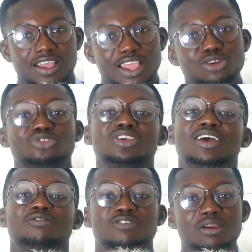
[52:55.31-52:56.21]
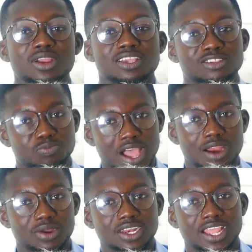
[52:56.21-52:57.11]
And also very
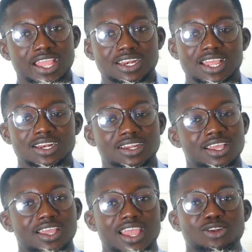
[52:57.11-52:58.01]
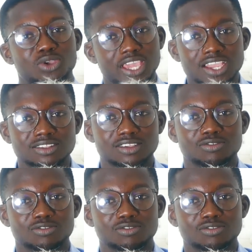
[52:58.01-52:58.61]
inspiring and then educative.